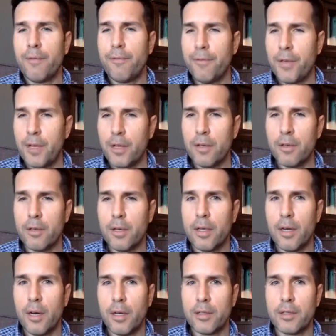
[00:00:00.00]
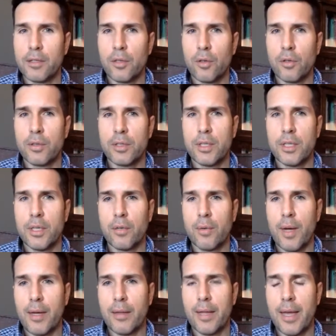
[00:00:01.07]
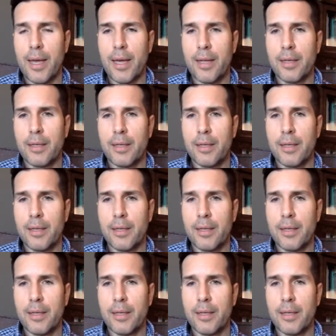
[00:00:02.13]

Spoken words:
fear and uncertainty around that,